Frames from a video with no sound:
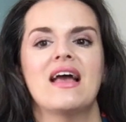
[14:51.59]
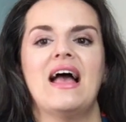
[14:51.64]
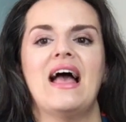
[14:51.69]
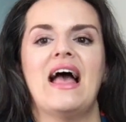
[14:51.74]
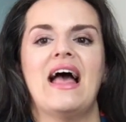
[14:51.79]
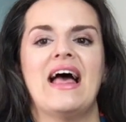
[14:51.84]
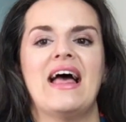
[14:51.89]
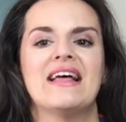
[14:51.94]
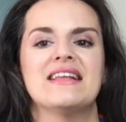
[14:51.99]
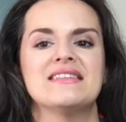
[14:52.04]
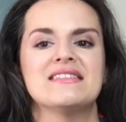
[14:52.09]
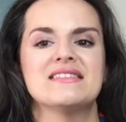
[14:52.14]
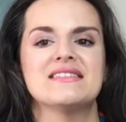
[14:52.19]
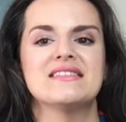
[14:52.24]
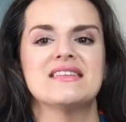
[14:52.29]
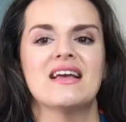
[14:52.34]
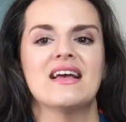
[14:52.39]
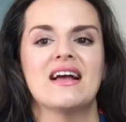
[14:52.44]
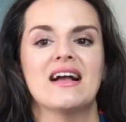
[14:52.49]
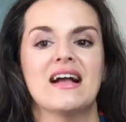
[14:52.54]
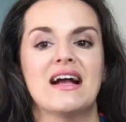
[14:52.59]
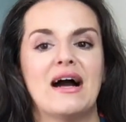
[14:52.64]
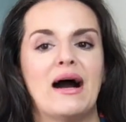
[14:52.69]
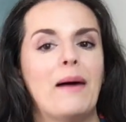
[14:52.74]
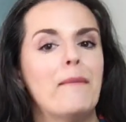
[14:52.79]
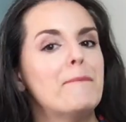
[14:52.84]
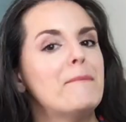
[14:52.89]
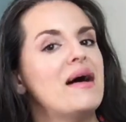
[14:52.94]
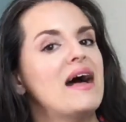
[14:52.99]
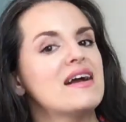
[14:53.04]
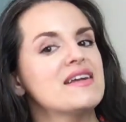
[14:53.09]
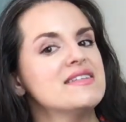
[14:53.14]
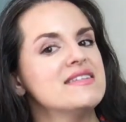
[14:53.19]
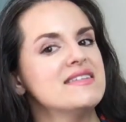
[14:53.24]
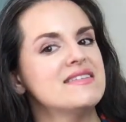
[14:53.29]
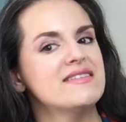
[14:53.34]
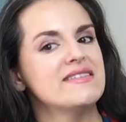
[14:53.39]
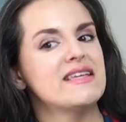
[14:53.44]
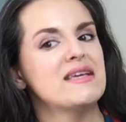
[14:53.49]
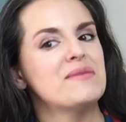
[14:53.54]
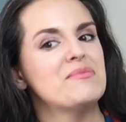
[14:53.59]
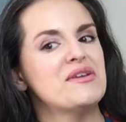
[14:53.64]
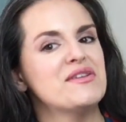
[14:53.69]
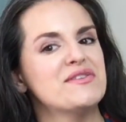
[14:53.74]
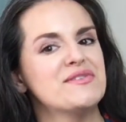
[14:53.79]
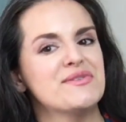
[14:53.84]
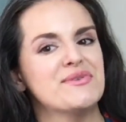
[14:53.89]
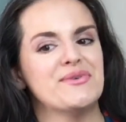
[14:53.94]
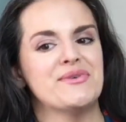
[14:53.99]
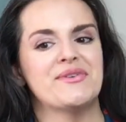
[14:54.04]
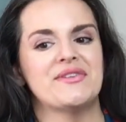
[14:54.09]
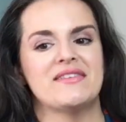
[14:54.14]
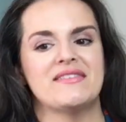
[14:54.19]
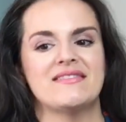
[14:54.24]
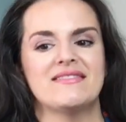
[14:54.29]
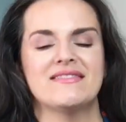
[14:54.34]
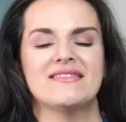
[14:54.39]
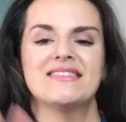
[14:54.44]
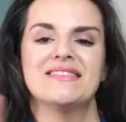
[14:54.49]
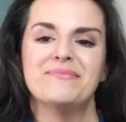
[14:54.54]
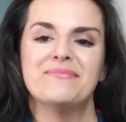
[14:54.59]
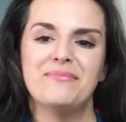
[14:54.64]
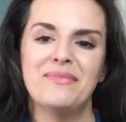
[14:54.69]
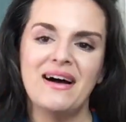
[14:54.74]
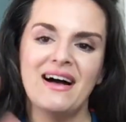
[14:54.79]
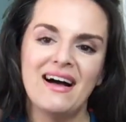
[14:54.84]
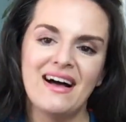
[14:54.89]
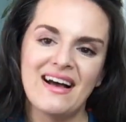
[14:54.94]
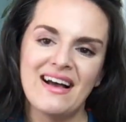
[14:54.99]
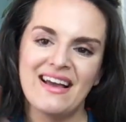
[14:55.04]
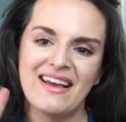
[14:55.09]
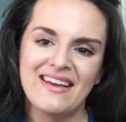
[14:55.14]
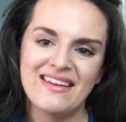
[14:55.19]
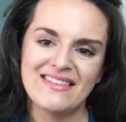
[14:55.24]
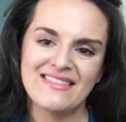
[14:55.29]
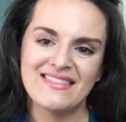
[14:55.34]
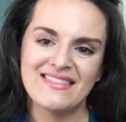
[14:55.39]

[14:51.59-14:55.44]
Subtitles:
and come back to see me soon. Bye!